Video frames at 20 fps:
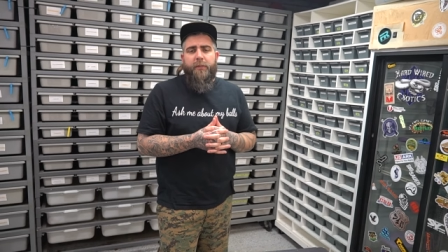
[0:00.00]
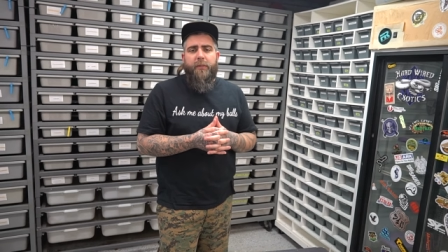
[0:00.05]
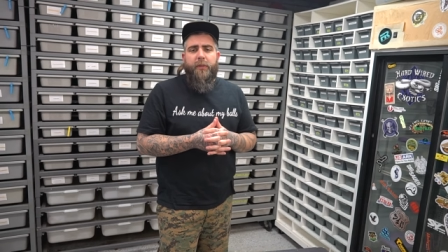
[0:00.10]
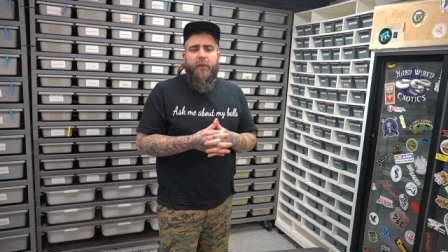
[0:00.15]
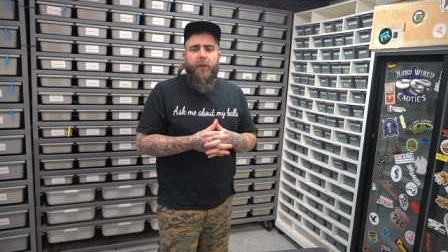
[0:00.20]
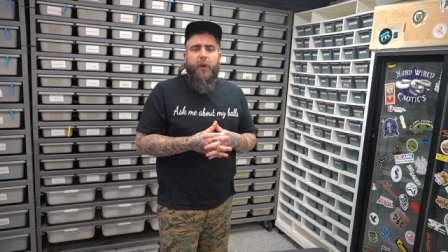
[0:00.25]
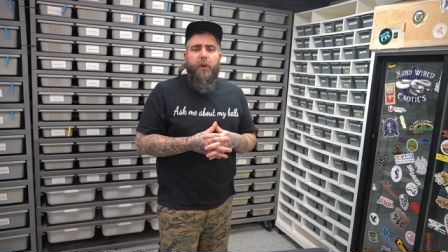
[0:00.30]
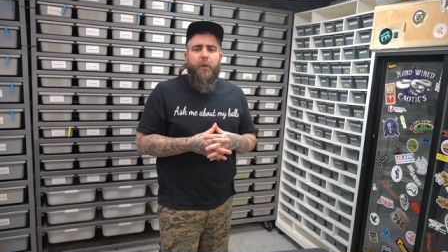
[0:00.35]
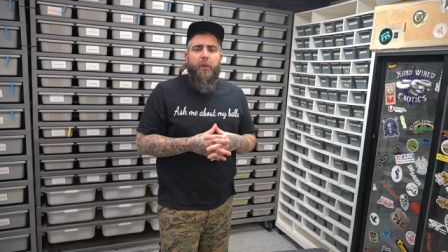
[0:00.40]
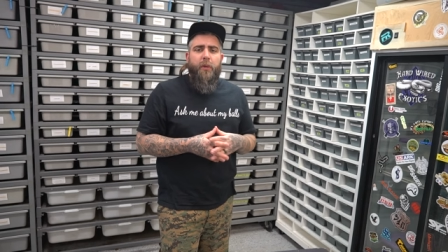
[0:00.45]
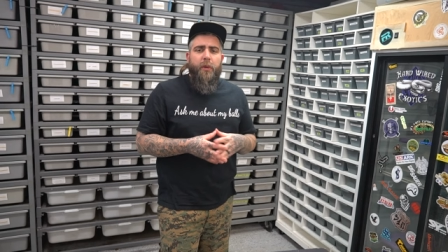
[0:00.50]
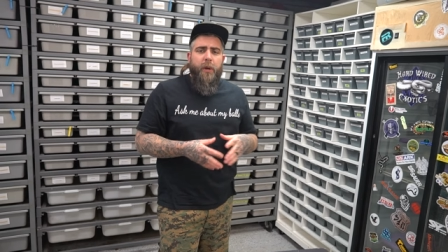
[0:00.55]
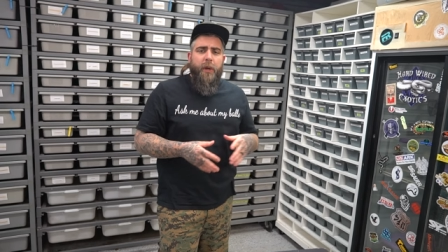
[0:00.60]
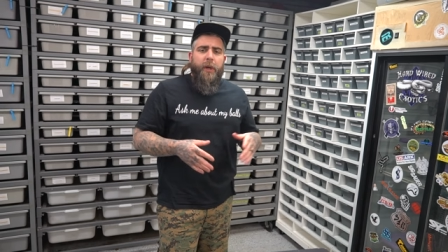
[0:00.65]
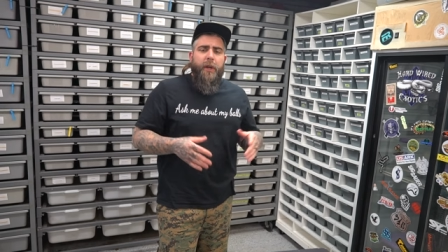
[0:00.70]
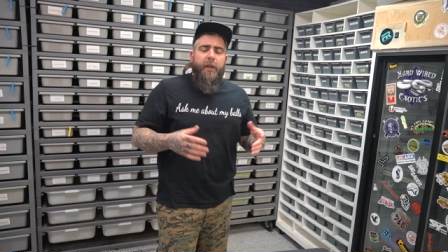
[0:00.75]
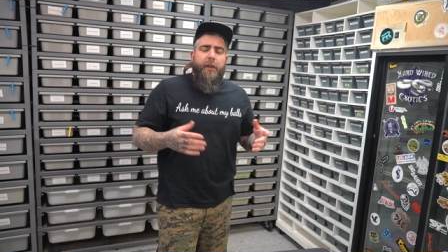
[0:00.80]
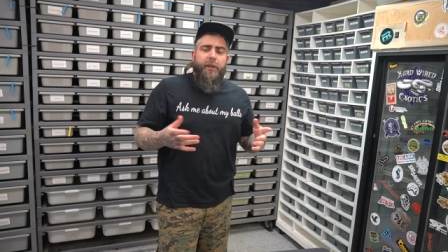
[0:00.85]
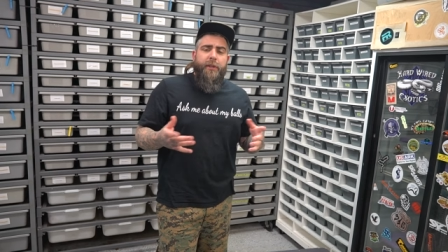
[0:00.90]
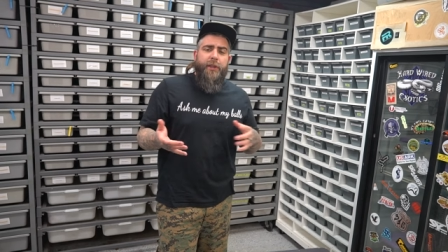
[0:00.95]
So
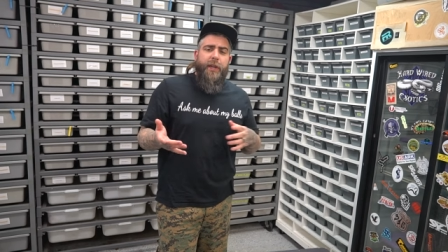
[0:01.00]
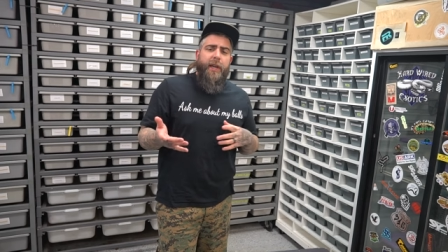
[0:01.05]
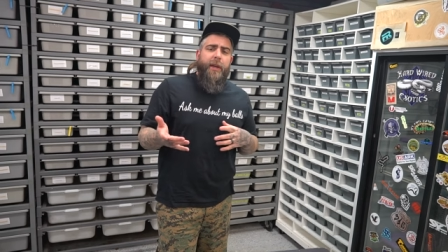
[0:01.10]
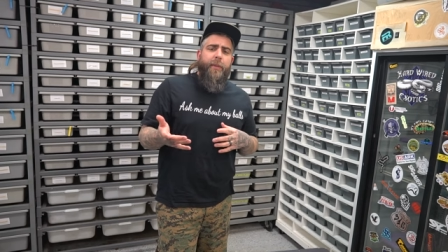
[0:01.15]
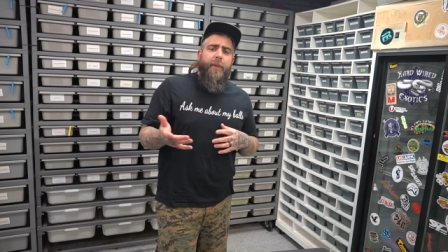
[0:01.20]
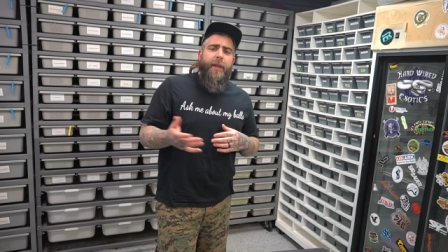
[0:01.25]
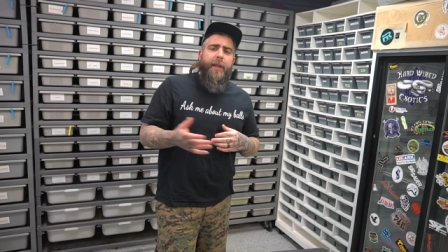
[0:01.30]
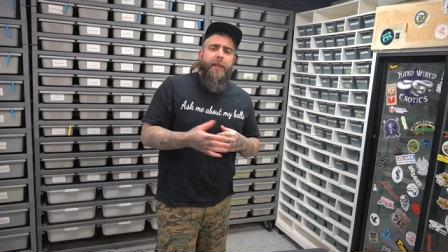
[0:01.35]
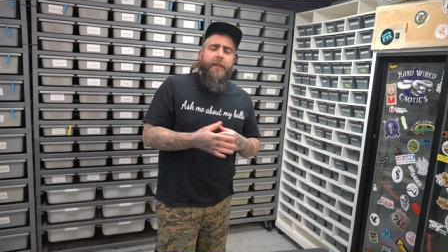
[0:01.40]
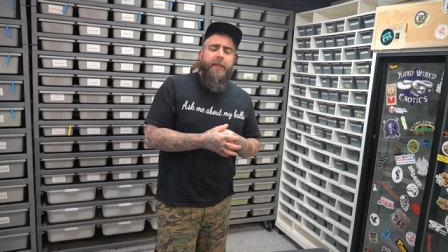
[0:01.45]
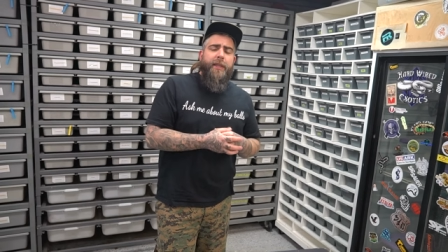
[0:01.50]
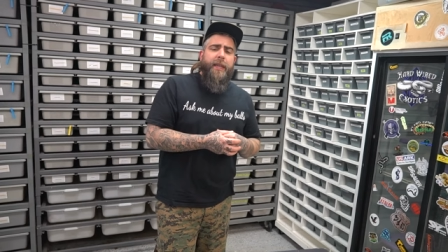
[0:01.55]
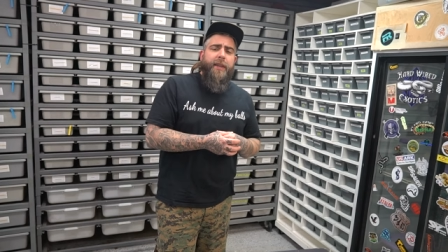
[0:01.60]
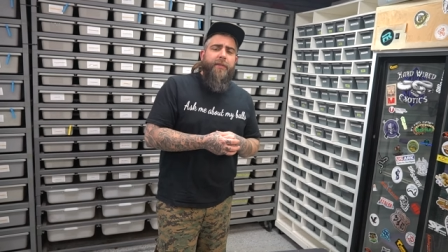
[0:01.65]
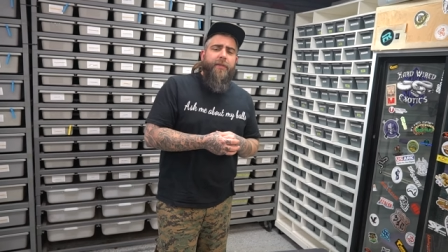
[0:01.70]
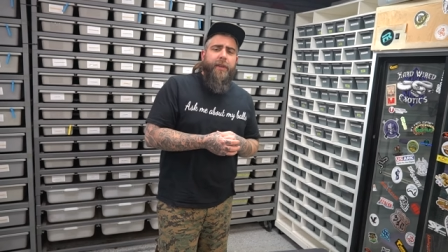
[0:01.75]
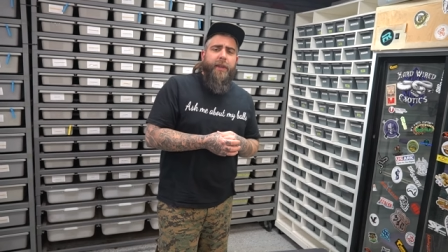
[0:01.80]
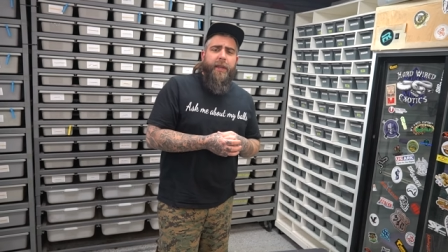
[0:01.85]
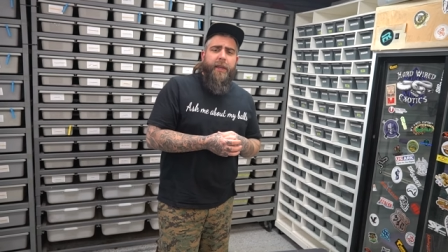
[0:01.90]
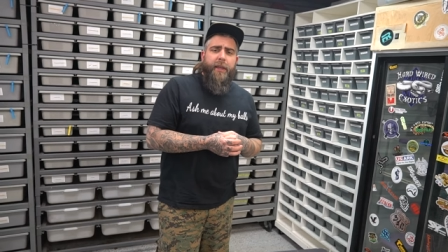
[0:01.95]
Jeremy and
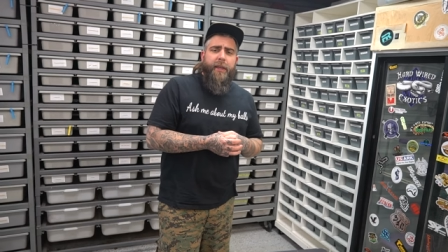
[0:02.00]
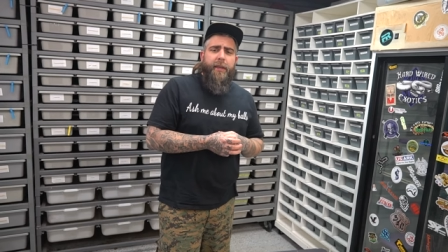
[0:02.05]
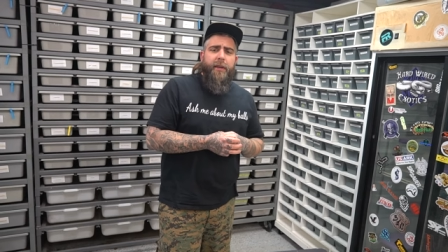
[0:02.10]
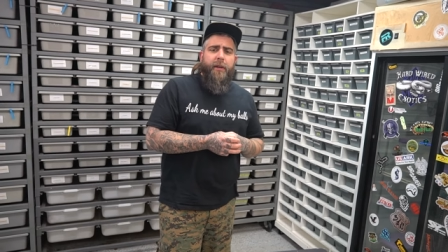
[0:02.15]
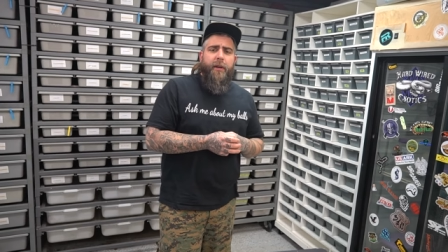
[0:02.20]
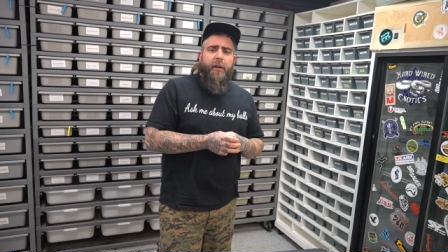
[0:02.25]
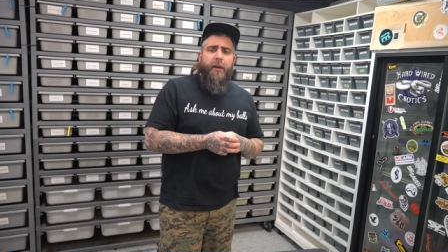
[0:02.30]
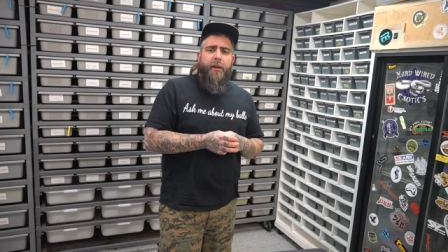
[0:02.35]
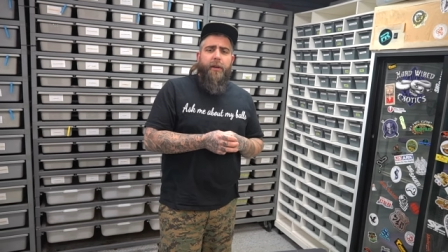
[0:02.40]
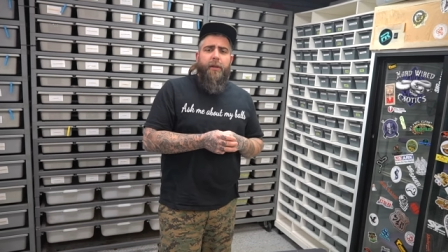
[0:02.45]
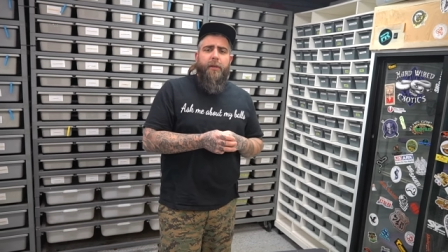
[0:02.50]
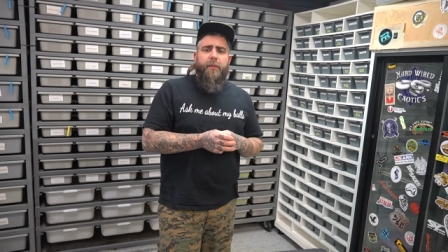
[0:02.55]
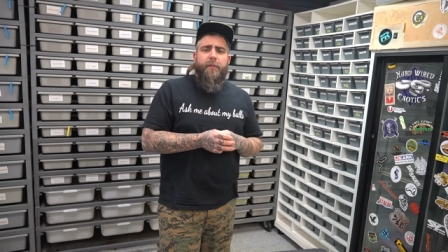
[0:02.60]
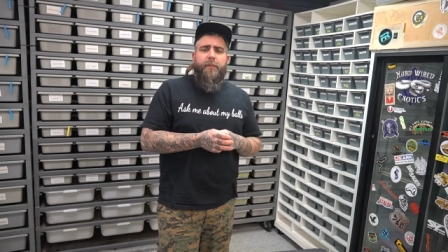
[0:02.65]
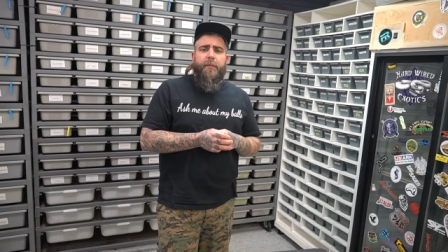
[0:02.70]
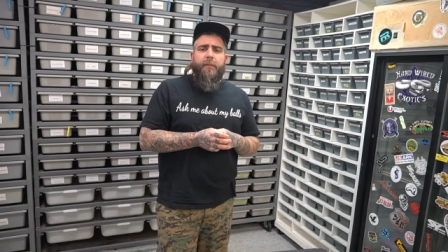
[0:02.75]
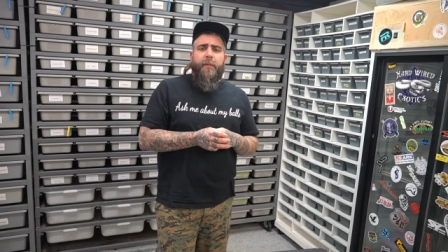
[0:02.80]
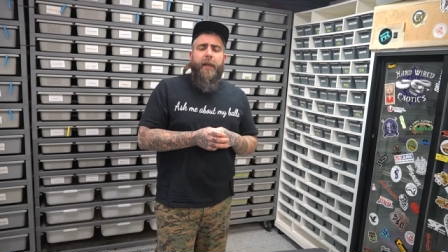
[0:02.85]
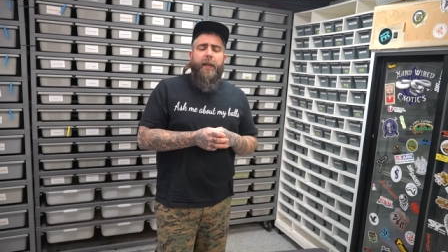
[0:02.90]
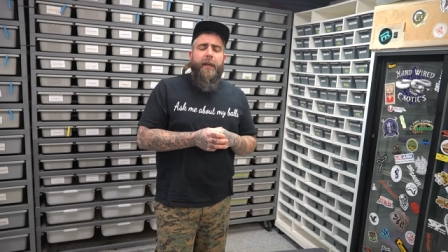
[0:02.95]
Tiffany
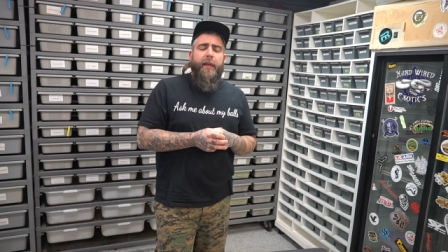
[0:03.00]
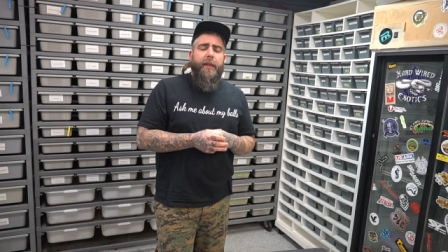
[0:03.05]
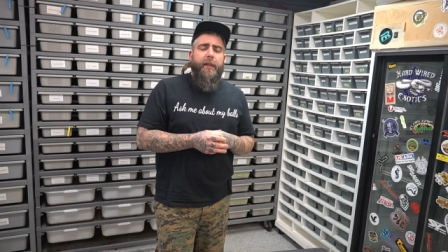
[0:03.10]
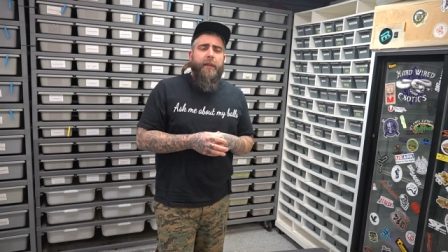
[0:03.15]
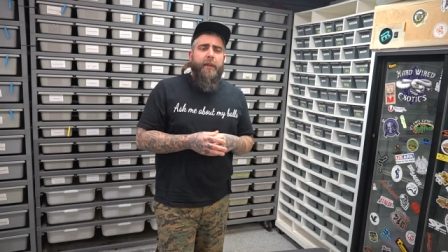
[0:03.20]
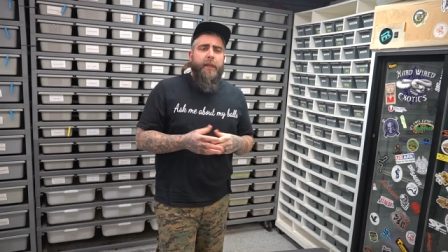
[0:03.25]
at